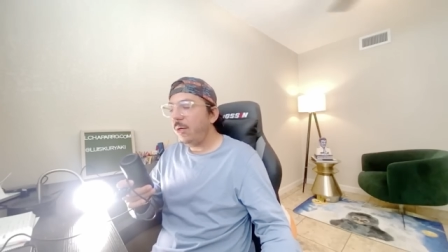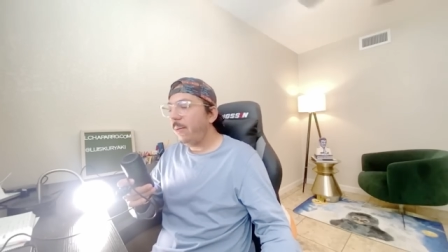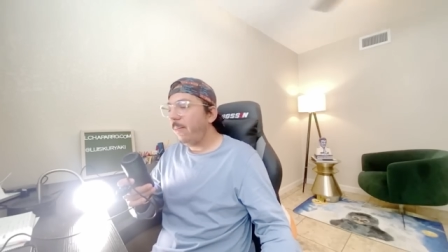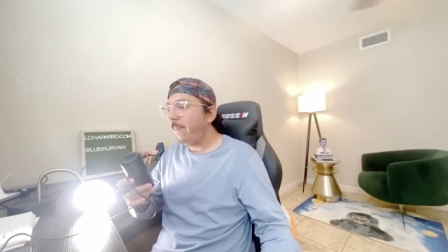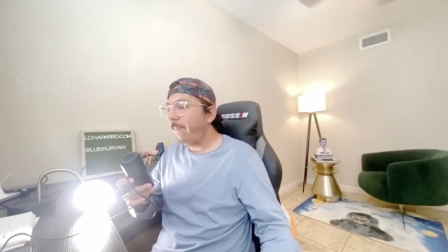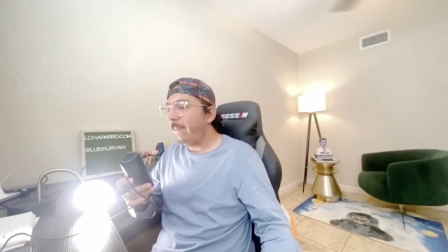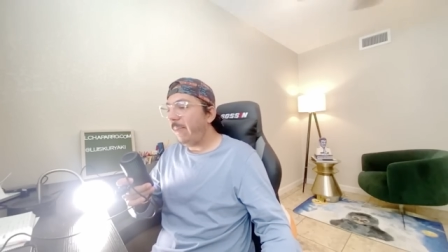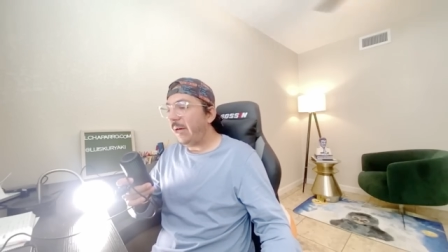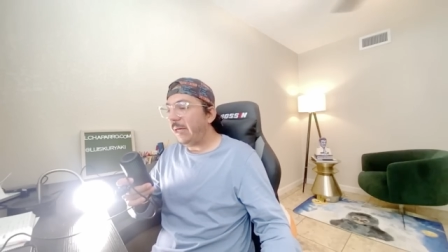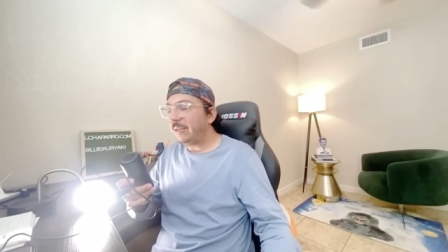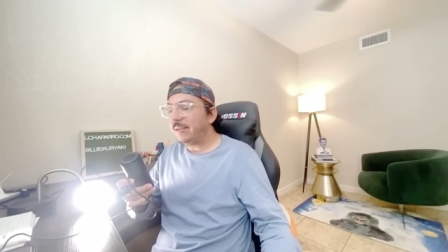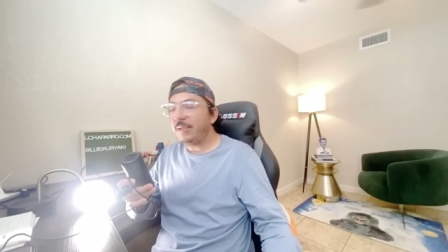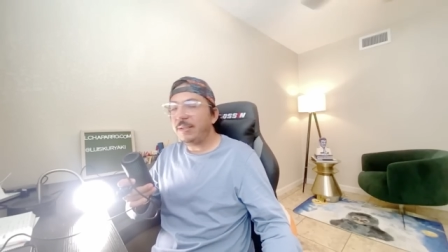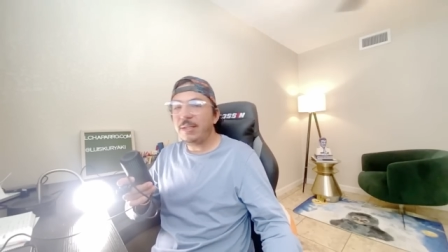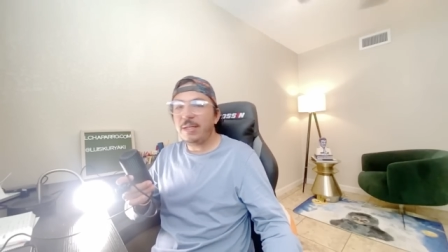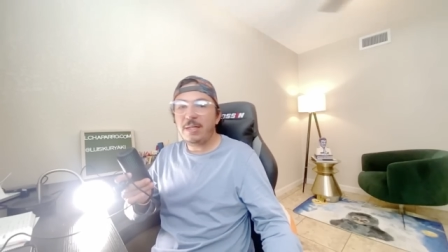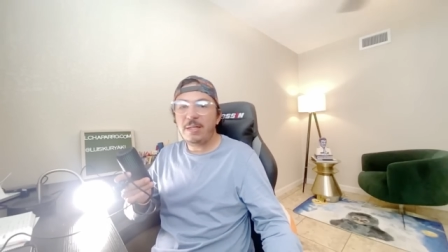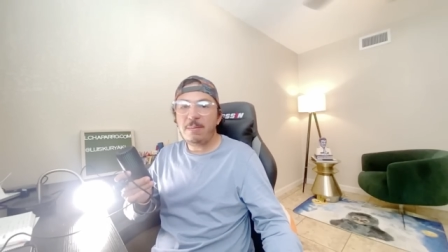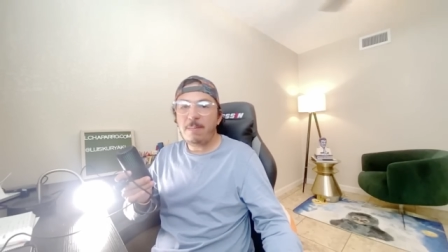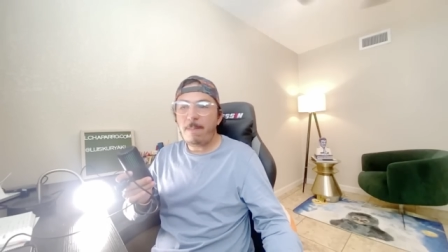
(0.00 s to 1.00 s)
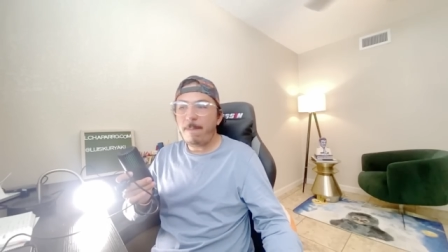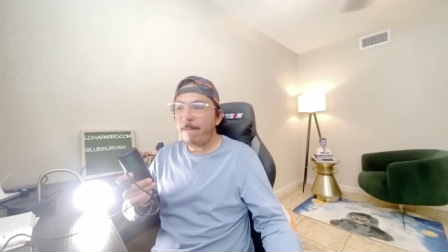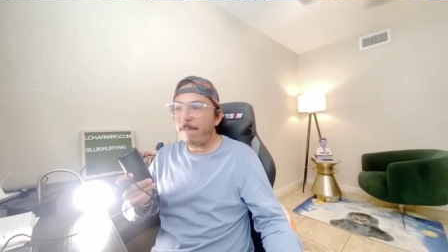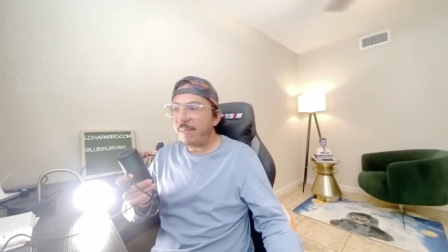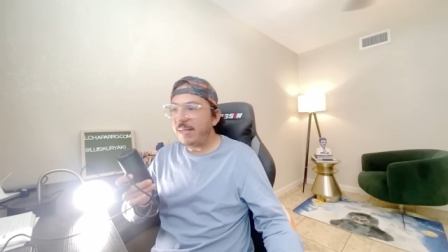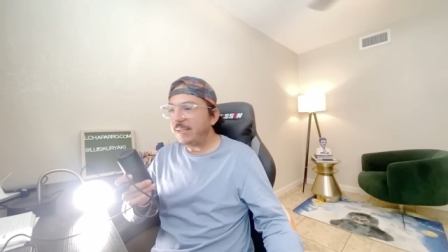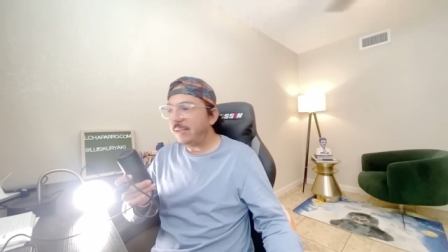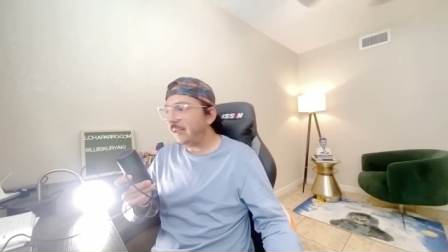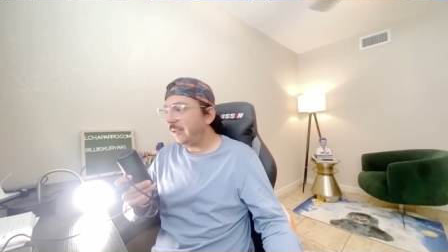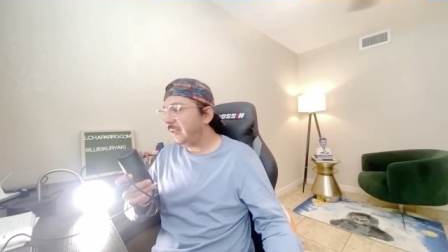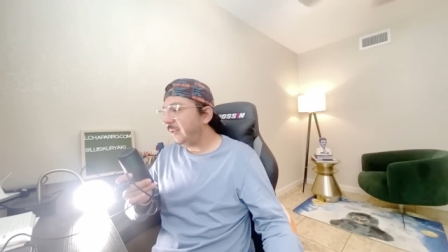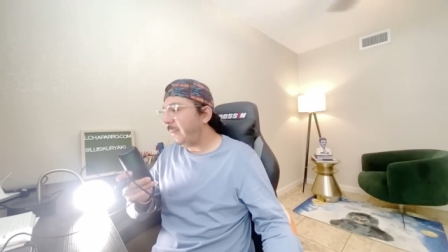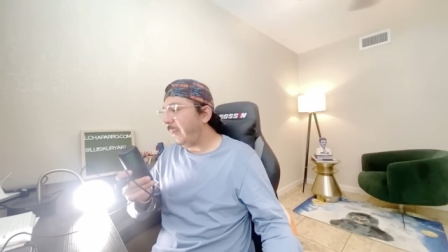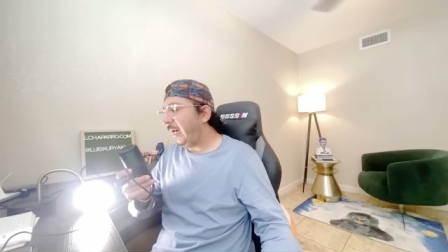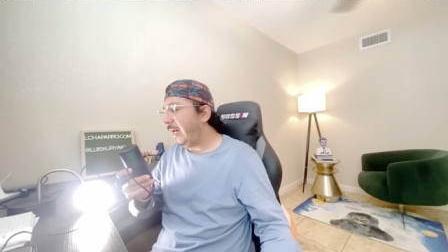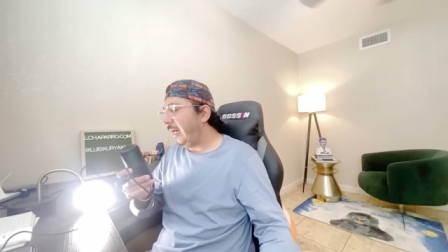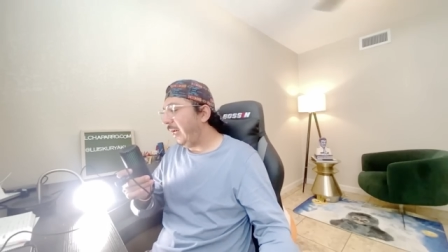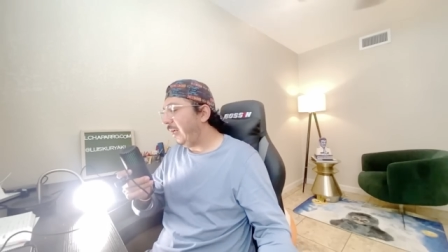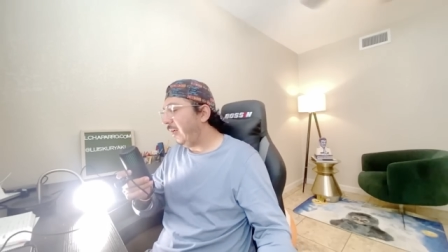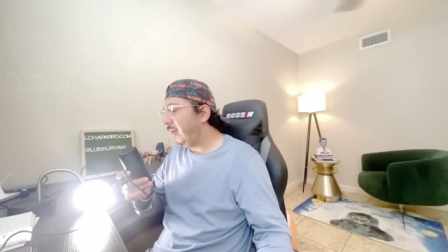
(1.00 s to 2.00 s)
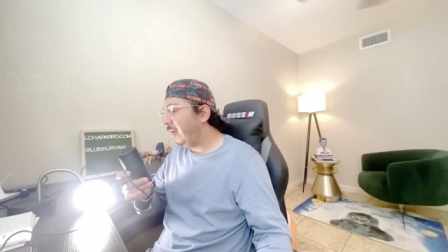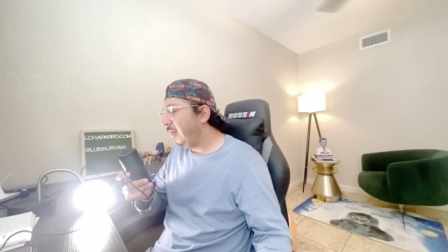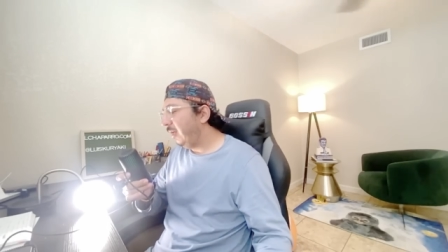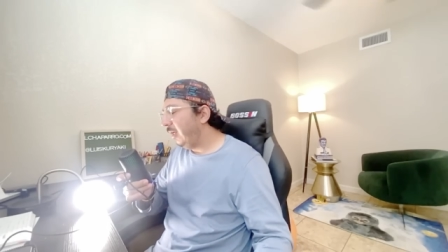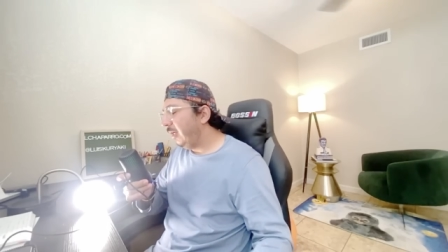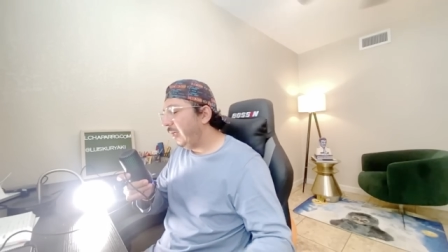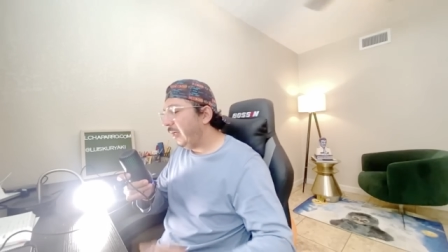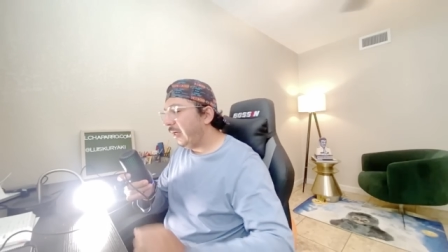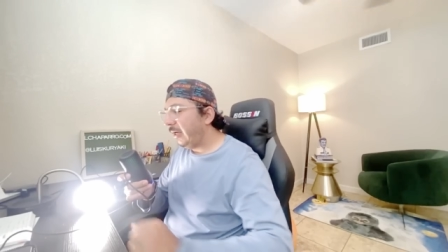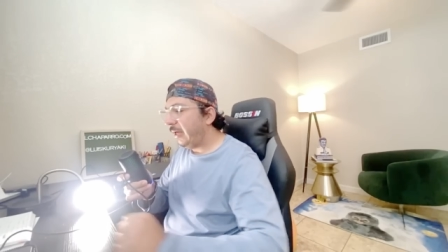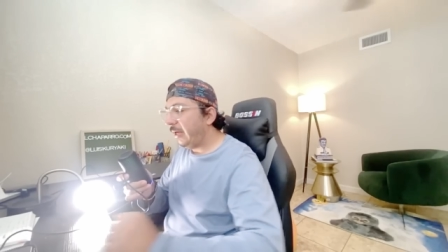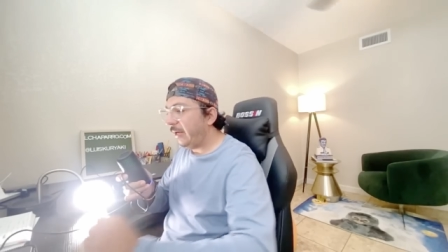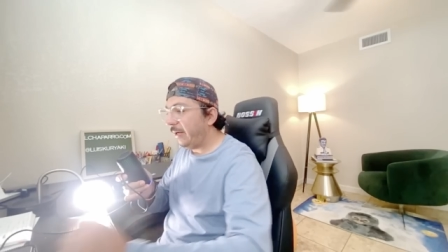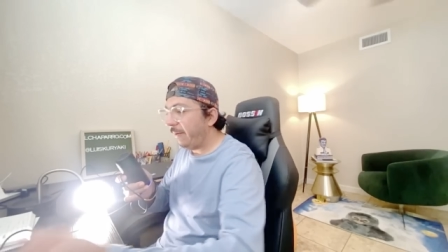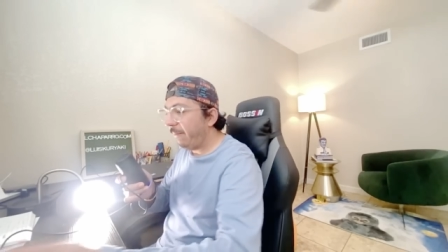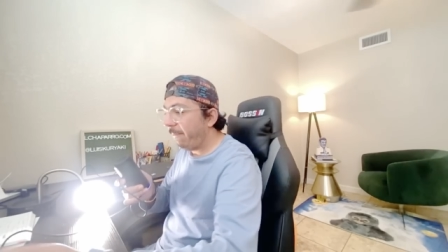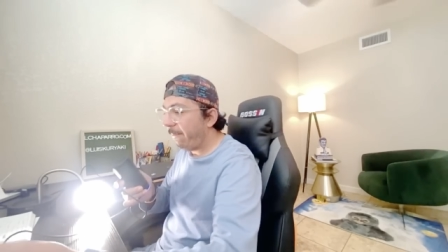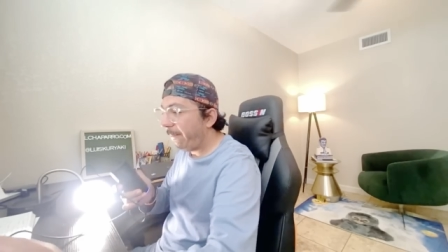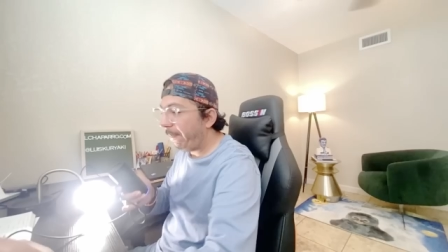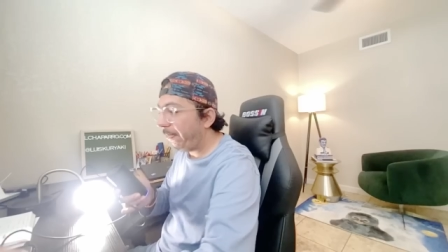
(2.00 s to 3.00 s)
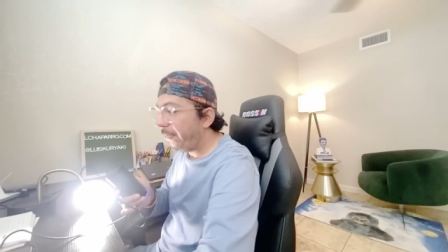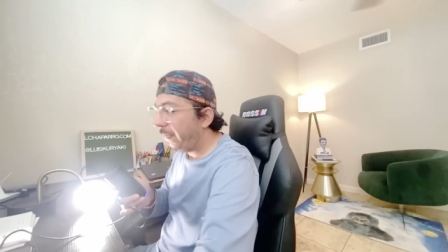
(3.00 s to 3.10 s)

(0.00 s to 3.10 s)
Mexican businessman. Um,